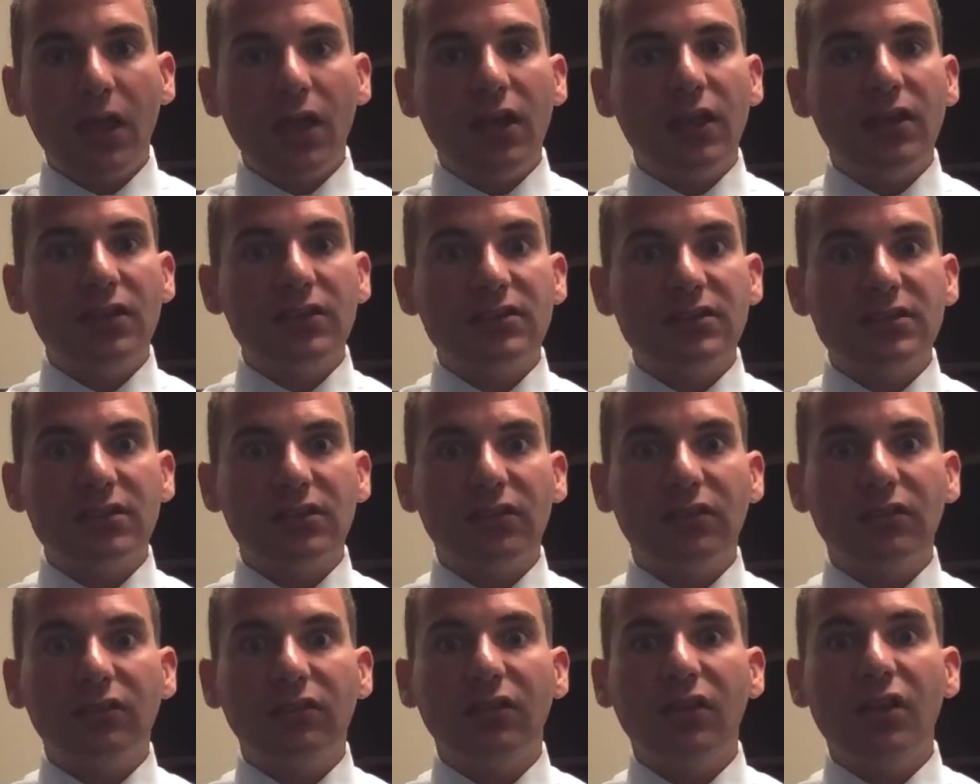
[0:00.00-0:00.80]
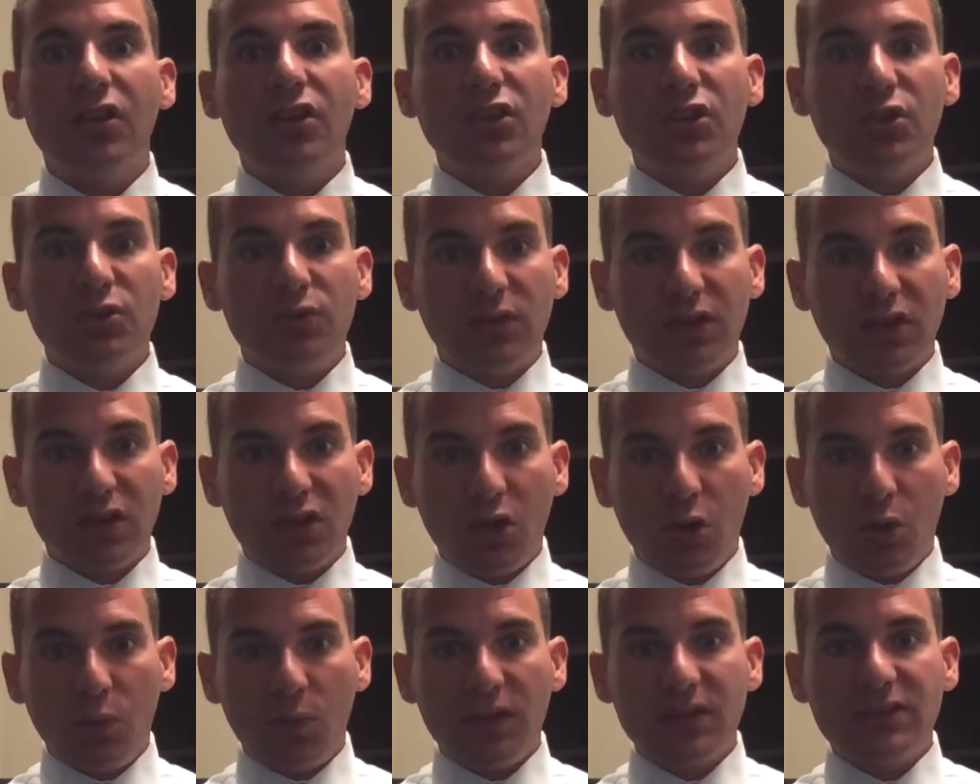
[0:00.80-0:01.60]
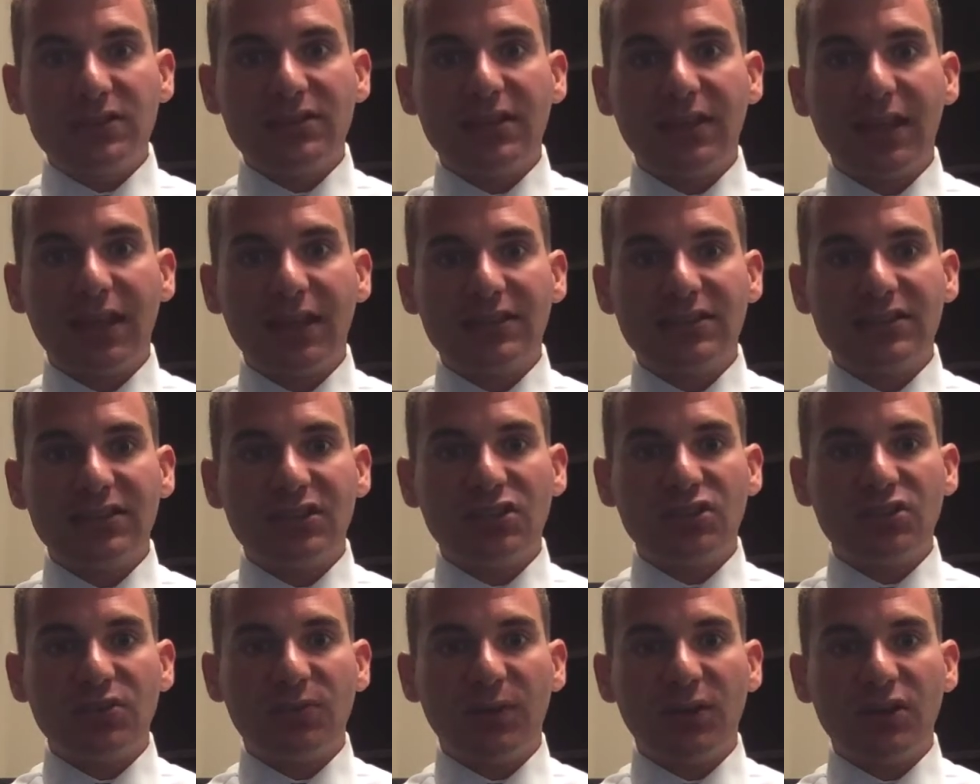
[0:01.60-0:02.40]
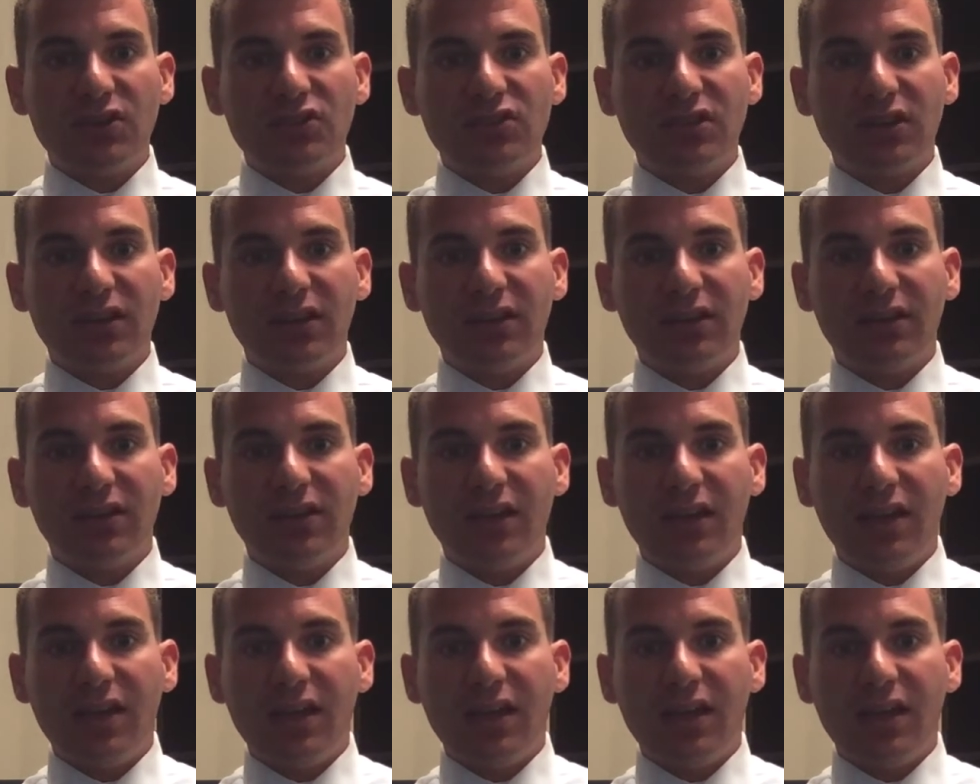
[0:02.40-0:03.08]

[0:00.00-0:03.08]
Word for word: Until you can go into that situation